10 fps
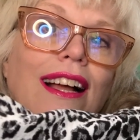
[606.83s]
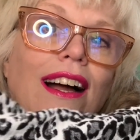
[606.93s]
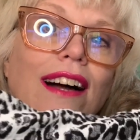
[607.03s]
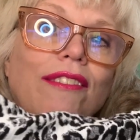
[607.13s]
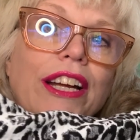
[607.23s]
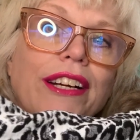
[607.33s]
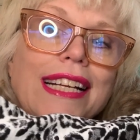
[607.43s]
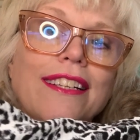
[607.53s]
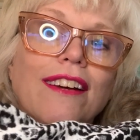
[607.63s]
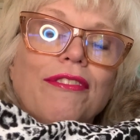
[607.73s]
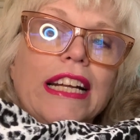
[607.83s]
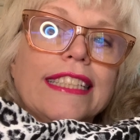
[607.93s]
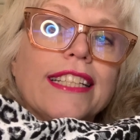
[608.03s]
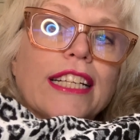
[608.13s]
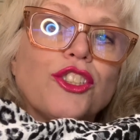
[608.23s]
a very
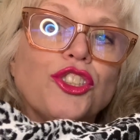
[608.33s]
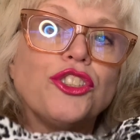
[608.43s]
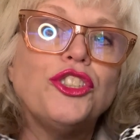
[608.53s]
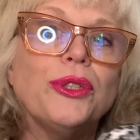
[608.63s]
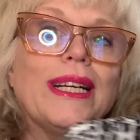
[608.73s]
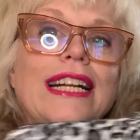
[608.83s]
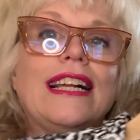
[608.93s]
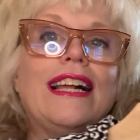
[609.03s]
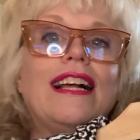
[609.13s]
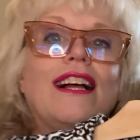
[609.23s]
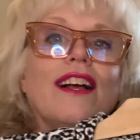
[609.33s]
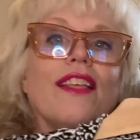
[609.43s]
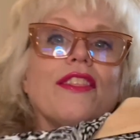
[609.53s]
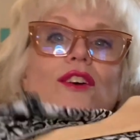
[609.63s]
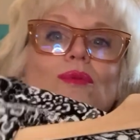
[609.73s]
definite texture to it.
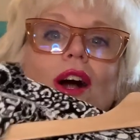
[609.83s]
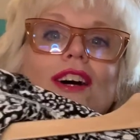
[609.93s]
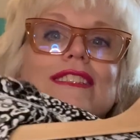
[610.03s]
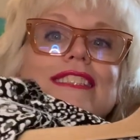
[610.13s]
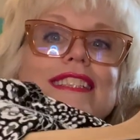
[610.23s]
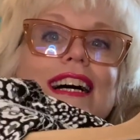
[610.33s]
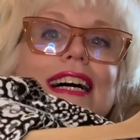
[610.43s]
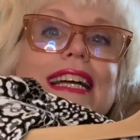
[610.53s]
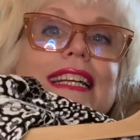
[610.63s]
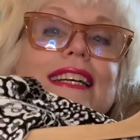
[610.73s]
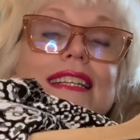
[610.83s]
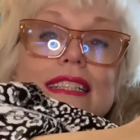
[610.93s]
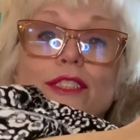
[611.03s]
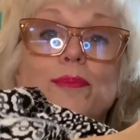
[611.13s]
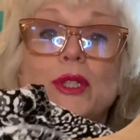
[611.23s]
The wrong side
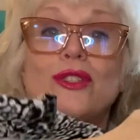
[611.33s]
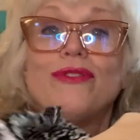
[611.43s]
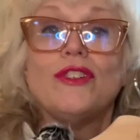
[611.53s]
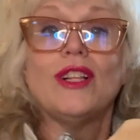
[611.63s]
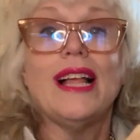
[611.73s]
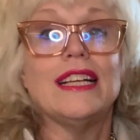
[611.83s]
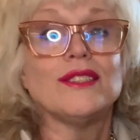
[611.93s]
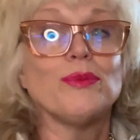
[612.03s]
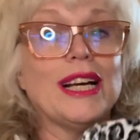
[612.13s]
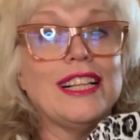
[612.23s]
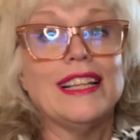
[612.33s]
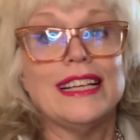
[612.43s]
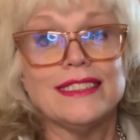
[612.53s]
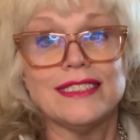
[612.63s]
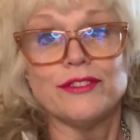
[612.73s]
is beautiful as well
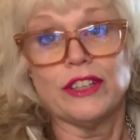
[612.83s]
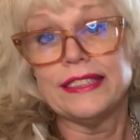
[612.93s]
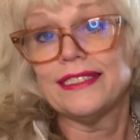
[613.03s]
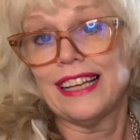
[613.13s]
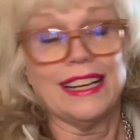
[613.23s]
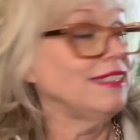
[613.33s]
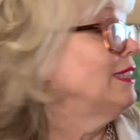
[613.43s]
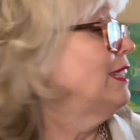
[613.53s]
as the front side.